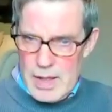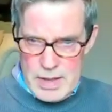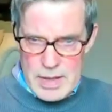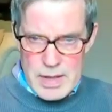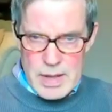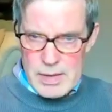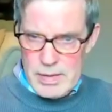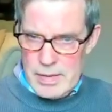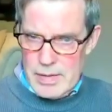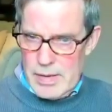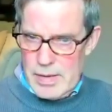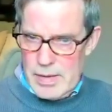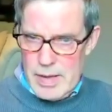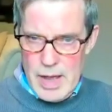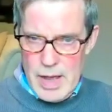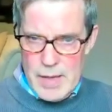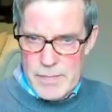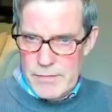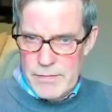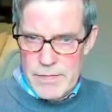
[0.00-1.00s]
Yeah.
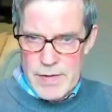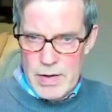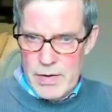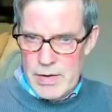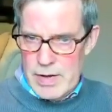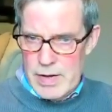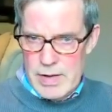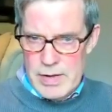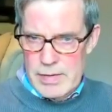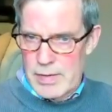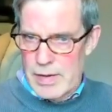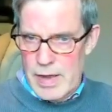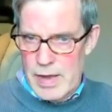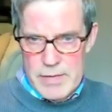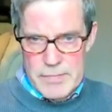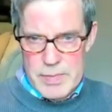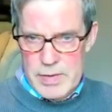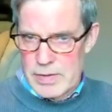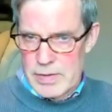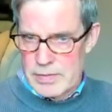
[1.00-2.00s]
I've
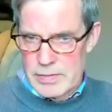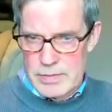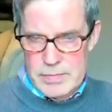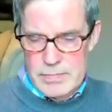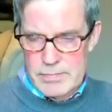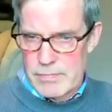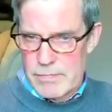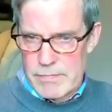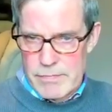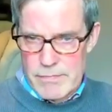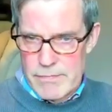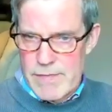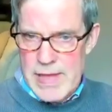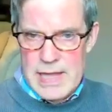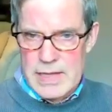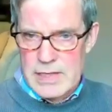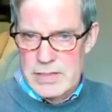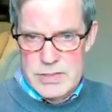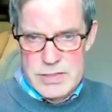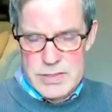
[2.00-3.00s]
been
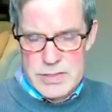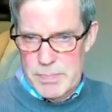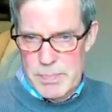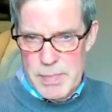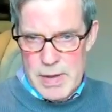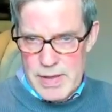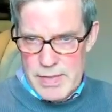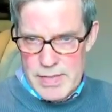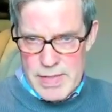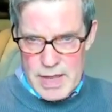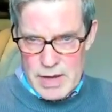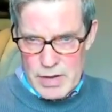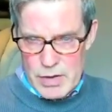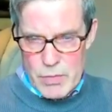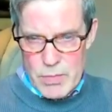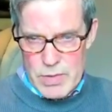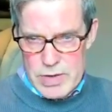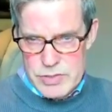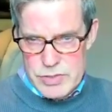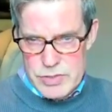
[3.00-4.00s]
vexed by that
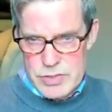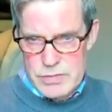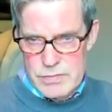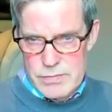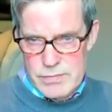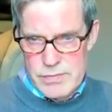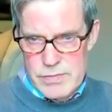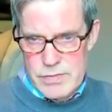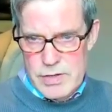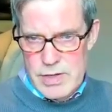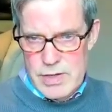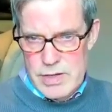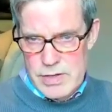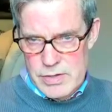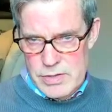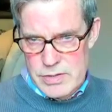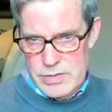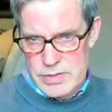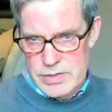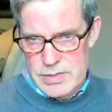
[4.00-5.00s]
question for
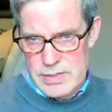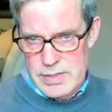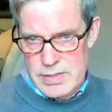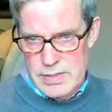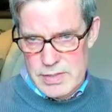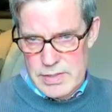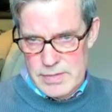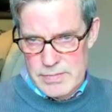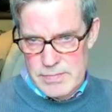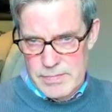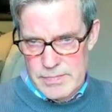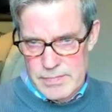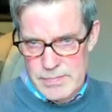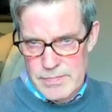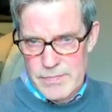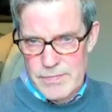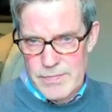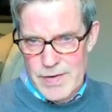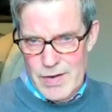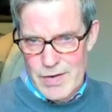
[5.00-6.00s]
years, and I'm
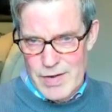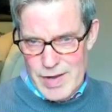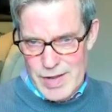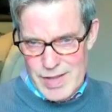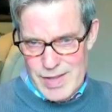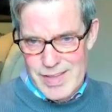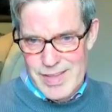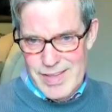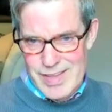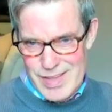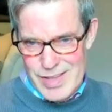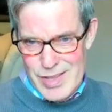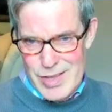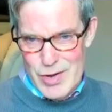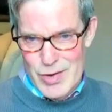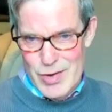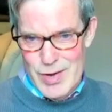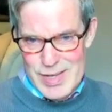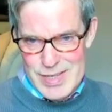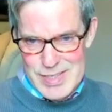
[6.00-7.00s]
very
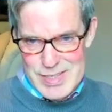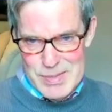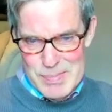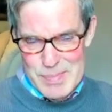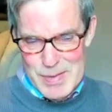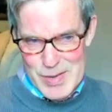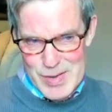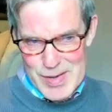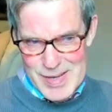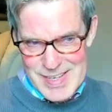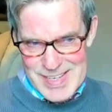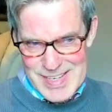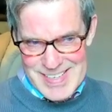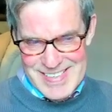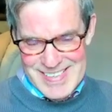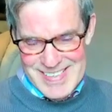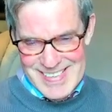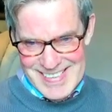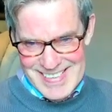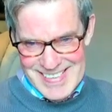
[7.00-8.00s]
curious about it.